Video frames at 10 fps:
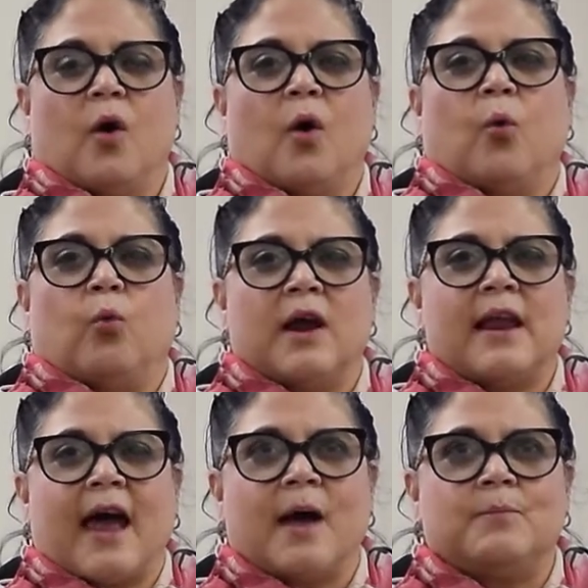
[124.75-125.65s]
What
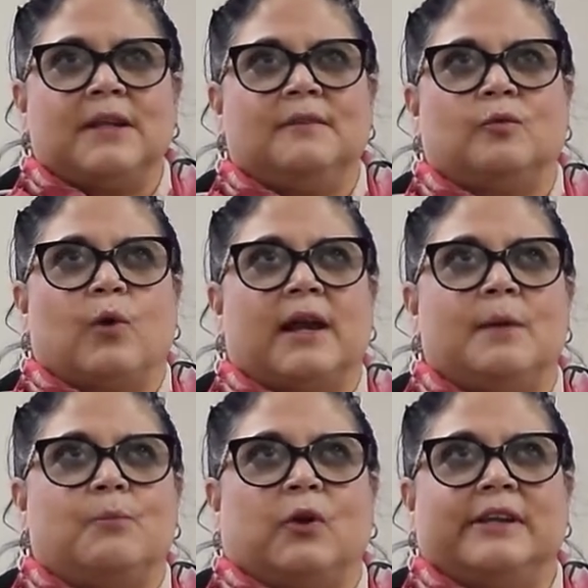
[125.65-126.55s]
happens when
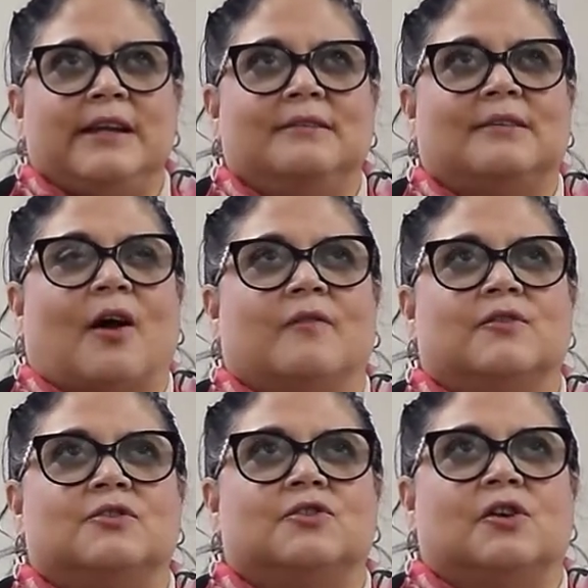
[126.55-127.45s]
a police
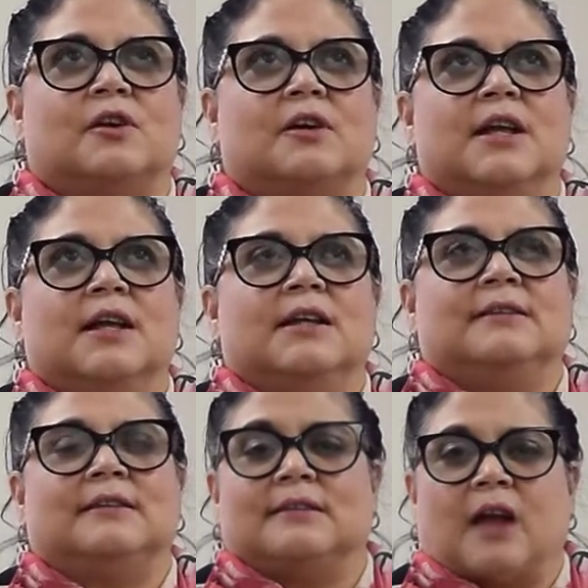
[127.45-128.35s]
officer
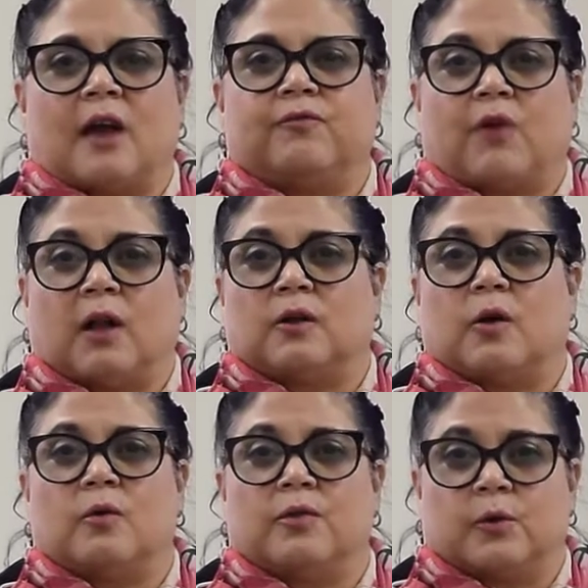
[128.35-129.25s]
does not
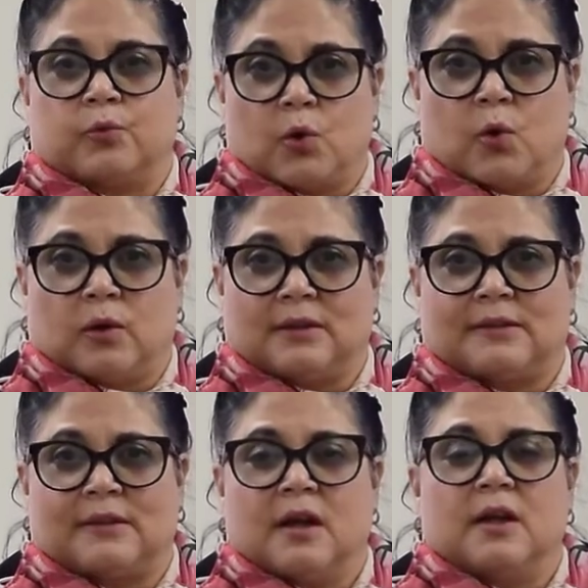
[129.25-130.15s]
follow the
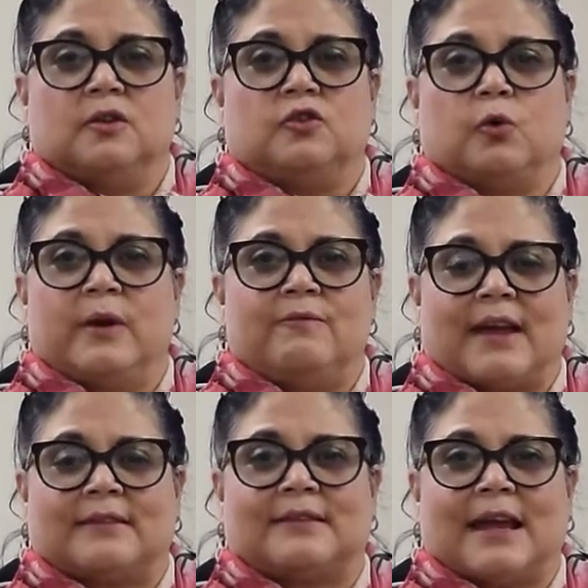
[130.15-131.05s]
rules to
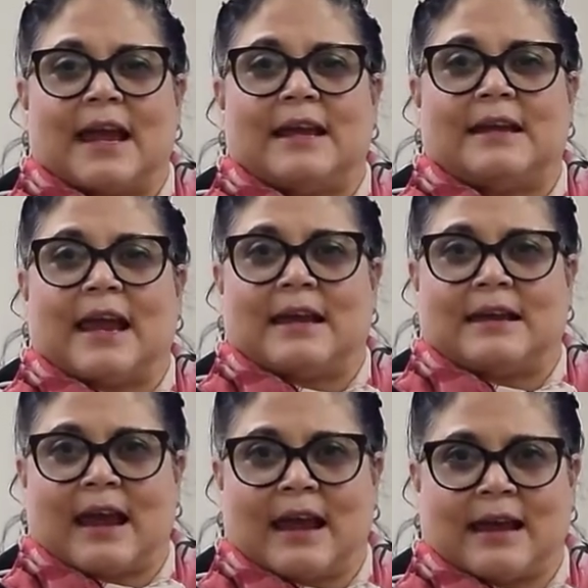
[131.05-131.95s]
investigate a
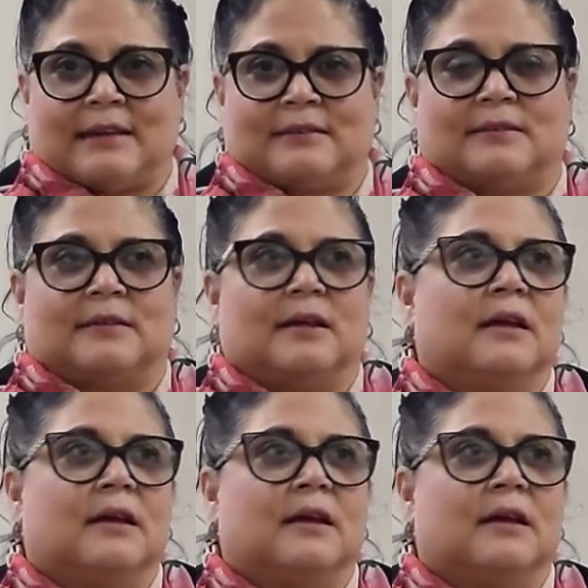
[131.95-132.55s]
case?